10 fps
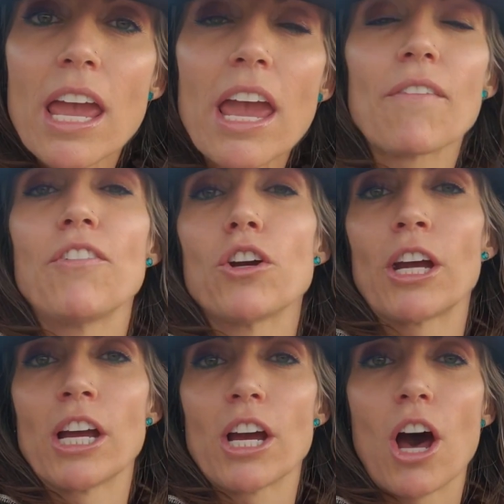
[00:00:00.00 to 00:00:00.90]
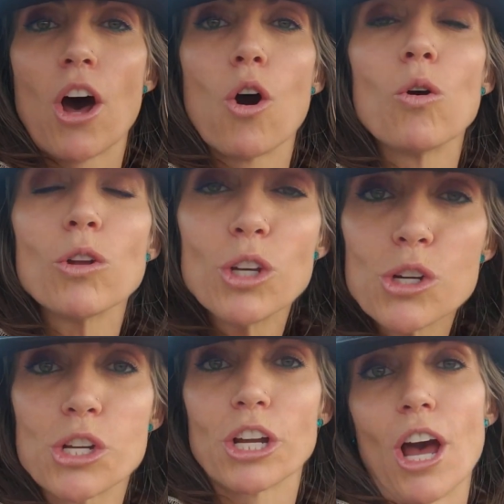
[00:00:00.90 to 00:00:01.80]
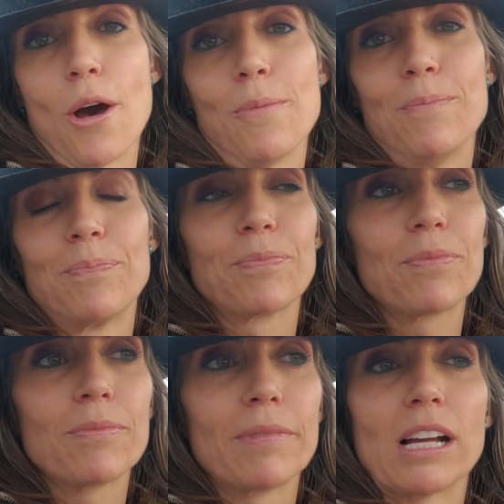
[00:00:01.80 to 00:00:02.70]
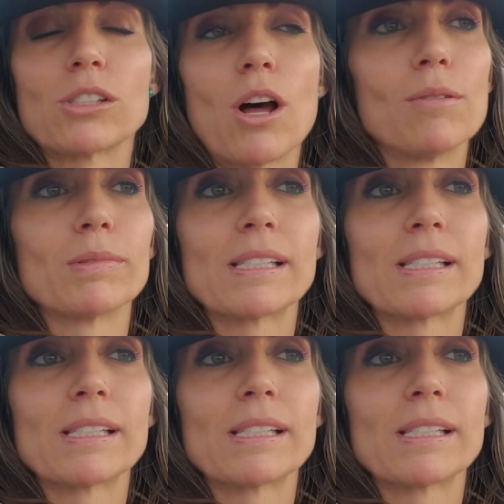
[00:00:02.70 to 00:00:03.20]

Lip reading: If you can go, you should go. That's all I'm